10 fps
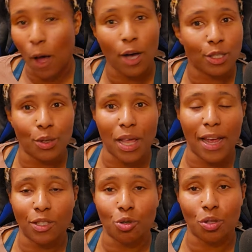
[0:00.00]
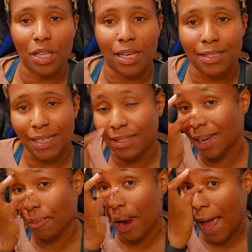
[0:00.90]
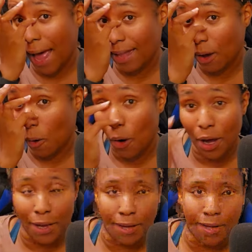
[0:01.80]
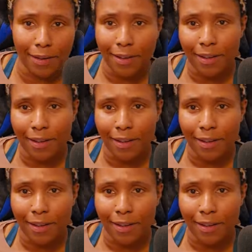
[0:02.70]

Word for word: also the extra things that Tamara added on.